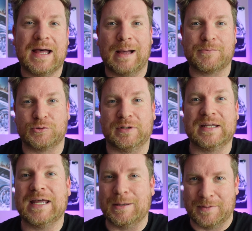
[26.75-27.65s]

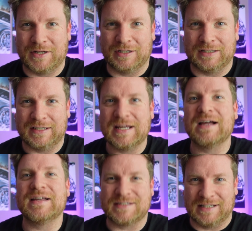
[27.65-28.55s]
absolutely imminently.
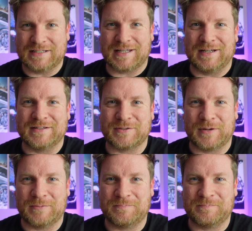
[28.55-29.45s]
So let's get into it.